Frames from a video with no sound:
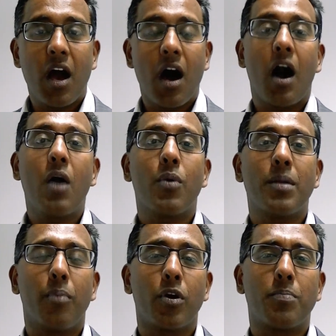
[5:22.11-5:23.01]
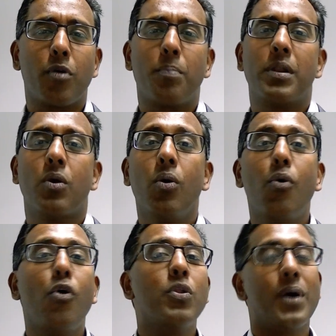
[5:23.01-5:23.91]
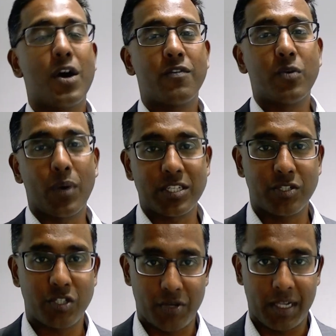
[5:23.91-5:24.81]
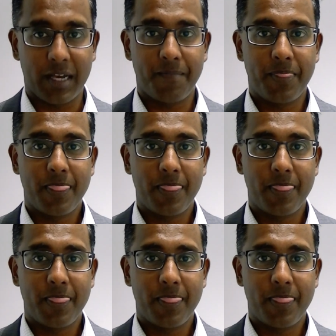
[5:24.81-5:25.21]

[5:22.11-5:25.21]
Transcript: I went and bought a property all the way over in Western Australia.